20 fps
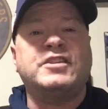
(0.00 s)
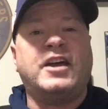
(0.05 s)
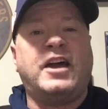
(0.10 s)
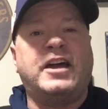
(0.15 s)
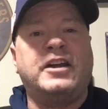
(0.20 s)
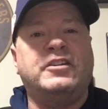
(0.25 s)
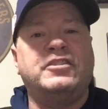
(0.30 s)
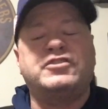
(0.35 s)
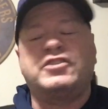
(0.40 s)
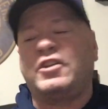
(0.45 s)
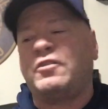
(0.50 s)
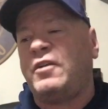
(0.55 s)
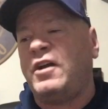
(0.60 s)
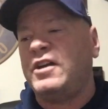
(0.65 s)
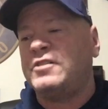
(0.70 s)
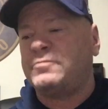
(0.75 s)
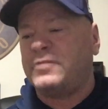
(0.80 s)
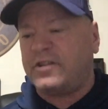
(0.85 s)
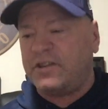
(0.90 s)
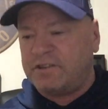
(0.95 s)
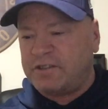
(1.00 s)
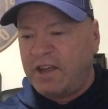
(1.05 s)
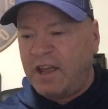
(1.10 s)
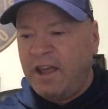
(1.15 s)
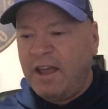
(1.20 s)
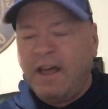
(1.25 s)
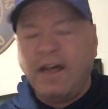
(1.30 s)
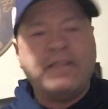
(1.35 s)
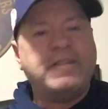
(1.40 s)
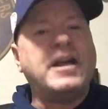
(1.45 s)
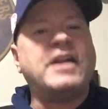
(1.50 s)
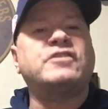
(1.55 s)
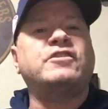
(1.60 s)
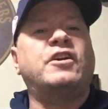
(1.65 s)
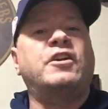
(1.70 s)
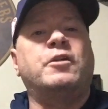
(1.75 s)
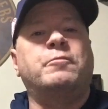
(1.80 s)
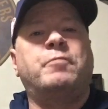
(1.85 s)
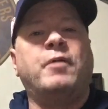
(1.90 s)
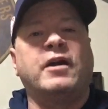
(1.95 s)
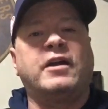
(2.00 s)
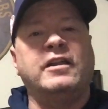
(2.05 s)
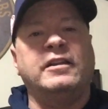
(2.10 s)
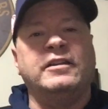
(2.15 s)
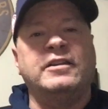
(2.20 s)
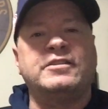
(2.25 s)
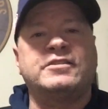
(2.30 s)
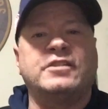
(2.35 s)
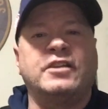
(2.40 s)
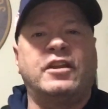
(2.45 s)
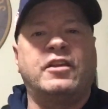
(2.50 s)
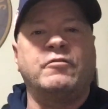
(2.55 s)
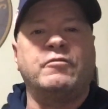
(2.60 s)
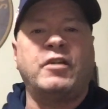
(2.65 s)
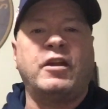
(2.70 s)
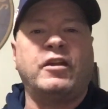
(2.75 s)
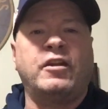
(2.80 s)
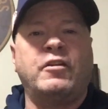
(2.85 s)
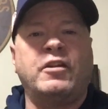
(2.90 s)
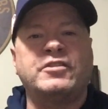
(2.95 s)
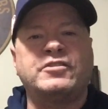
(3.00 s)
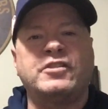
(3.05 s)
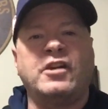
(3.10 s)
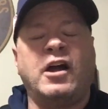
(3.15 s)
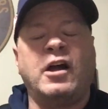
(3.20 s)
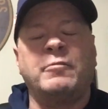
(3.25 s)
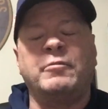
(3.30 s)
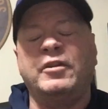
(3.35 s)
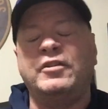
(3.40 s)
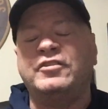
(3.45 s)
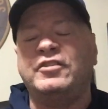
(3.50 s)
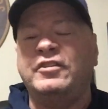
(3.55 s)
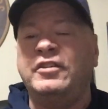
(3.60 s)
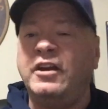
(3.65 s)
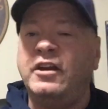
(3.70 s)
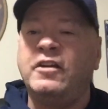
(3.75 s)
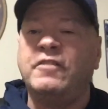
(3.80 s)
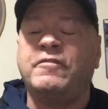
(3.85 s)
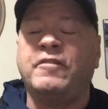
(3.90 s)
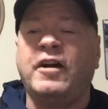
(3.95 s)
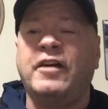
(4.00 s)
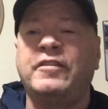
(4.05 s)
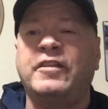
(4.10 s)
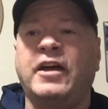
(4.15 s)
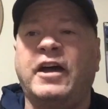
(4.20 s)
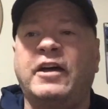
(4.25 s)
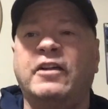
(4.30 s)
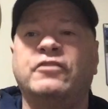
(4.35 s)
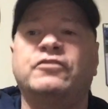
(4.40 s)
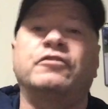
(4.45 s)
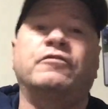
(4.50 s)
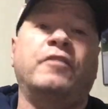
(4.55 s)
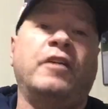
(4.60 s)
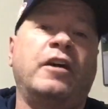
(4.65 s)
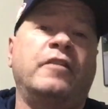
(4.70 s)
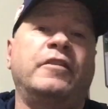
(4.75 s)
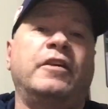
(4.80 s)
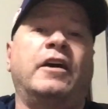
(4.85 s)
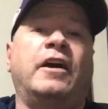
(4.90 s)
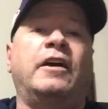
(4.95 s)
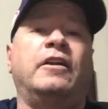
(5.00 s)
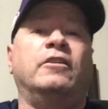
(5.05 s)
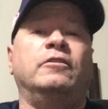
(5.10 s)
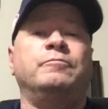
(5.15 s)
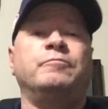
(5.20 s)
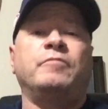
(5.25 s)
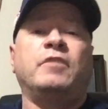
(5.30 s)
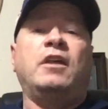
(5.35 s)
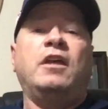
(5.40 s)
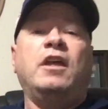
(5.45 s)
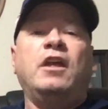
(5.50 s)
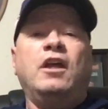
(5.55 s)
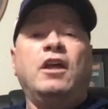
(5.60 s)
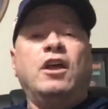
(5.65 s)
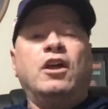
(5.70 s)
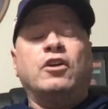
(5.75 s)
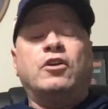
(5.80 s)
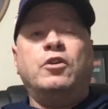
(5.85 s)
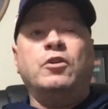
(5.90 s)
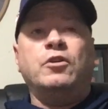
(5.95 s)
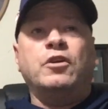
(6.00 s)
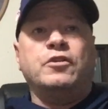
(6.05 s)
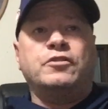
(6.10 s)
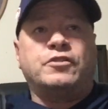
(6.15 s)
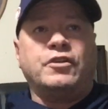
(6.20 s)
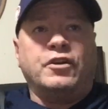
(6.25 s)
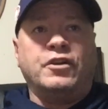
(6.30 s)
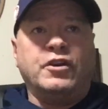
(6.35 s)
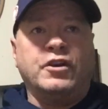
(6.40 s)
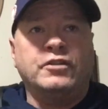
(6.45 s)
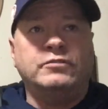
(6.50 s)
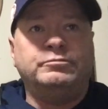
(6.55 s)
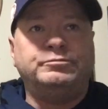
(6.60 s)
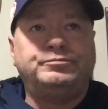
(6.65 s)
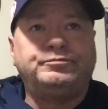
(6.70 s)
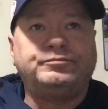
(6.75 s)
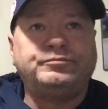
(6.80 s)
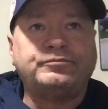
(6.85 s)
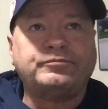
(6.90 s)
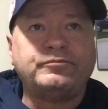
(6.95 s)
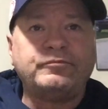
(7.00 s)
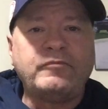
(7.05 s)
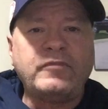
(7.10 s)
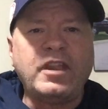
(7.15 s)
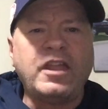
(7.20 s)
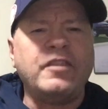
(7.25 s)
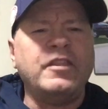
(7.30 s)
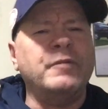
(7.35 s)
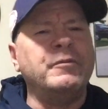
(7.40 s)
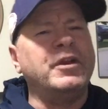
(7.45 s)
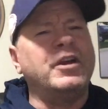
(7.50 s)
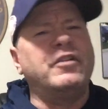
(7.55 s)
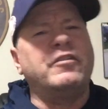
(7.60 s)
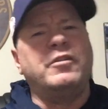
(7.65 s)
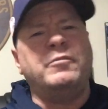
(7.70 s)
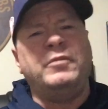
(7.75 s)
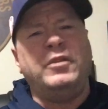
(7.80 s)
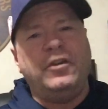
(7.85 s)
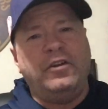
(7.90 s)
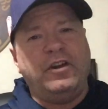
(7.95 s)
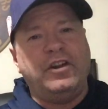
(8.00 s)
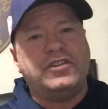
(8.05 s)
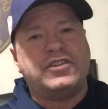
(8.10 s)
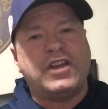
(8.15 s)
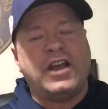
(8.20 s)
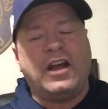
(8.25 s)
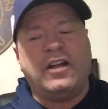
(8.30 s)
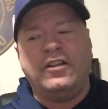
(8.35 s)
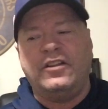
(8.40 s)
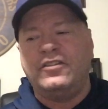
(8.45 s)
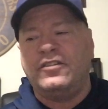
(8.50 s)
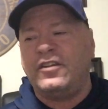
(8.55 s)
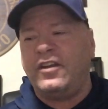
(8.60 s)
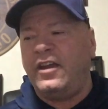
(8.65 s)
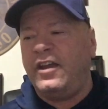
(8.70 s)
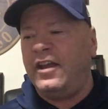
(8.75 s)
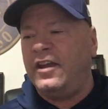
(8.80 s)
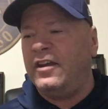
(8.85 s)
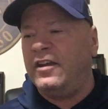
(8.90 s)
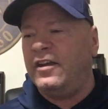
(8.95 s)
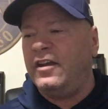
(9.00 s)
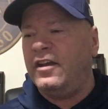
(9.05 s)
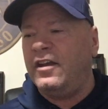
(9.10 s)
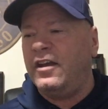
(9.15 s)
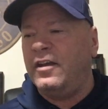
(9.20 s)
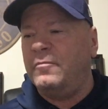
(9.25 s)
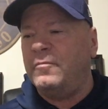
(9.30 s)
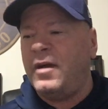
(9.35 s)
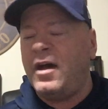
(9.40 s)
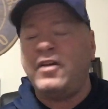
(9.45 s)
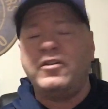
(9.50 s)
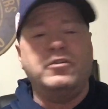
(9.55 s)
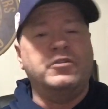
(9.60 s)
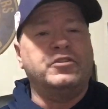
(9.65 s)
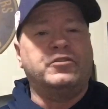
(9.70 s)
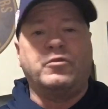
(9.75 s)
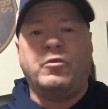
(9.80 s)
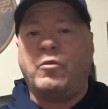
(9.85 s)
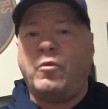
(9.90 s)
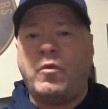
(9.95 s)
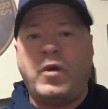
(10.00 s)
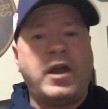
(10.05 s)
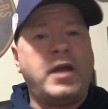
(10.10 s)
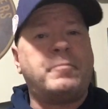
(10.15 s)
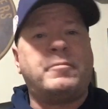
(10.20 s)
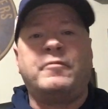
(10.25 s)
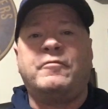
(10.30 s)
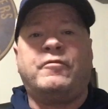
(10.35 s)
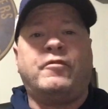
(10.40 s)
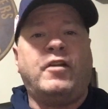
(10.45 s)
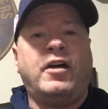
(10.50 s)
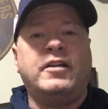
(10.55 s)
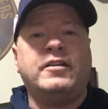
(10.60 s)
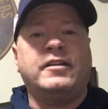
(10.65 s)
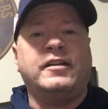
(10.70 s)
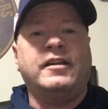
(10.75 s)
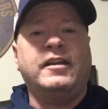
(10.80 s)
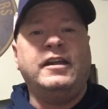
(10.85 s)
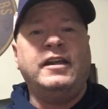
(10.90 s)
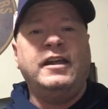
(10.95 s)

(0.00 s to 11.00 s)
the idol and she cries because that's on her bucket list. And congrats to Aubry. She needed to find the idol. She found the idol. Kudos to her. Then we go to the immunity challenge, and, and Manu is way up in front.